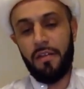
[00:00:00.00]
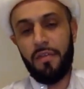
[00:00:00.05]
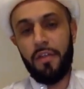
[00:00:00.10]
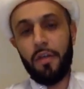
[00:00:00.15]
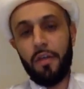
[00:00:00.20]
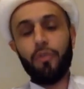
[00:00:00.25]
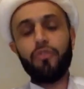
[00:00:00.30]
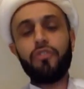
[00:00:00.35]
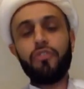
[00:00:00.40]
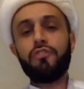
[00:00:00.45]

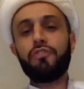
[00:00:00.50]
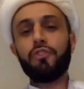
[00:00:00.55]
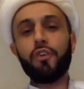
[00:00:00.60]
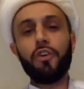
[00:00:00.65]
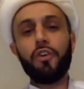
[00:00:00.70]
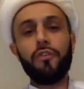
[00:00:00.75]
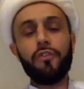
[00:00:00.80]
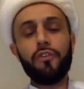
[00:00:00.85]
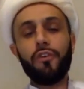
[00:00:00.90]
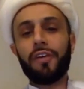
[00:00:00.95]
they don't
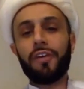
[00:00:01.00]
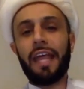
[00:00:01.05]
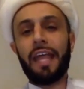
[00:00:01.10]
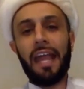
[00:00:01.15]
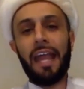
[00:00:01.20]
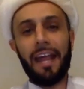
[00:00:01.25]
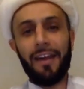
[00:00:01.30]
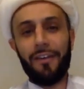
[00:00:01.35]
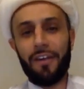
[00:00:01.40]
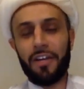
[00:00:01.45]
deserve your
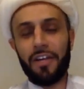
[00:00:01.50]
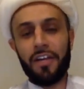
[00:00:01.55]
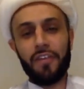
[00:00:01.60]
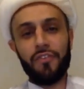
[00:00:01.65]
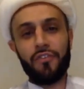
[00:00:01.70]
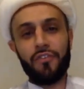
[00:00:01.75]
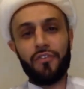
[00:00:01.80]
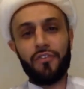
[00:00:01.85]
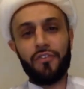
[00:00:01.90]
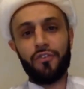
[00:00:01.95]
care and
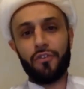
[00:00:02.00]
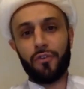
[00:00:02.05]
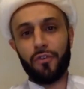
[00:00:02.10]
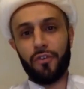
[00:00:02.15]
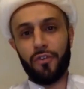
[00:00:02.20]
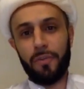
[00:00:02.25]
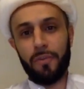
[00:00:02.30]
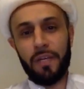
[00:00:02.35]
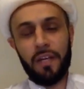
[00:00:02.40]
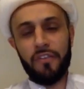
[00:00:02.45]

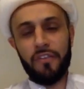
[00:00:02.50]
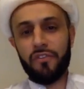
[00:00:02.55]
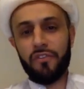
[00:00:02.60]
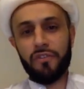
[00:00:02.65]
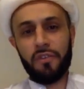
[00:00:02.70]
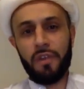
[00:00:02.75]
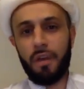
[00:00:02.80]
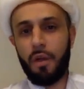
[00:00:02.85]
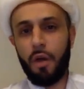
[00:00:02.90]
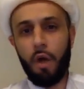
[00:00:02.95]
concern because